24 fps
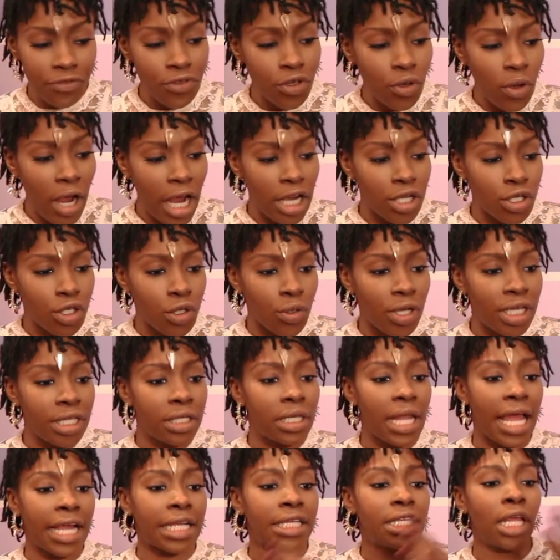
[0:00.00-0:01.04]
if you are
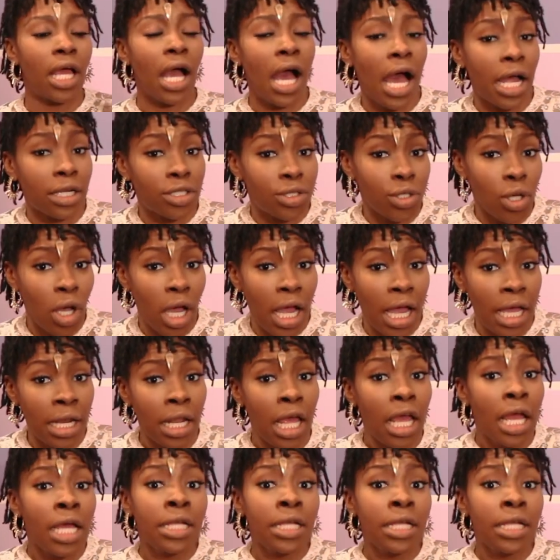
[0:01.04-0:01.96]
doing like the hot